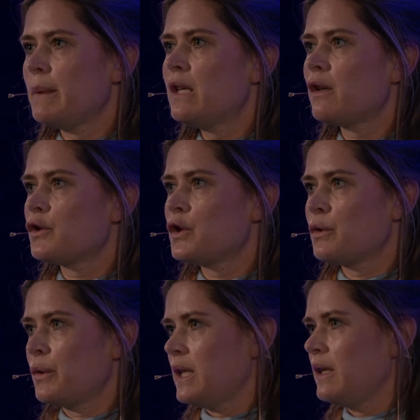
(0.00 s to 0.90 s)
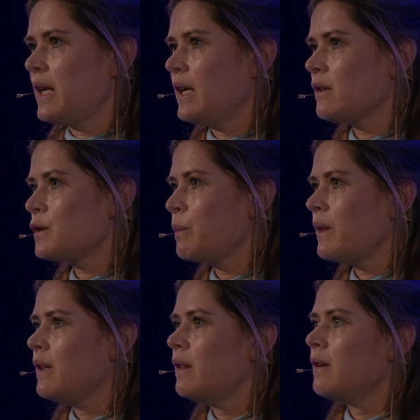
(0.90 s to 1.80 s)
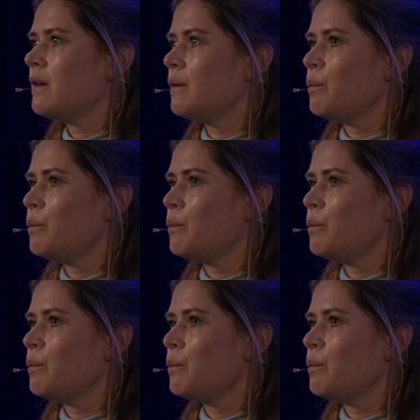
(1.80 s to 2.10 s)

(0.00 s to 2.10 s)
ecological indicators within the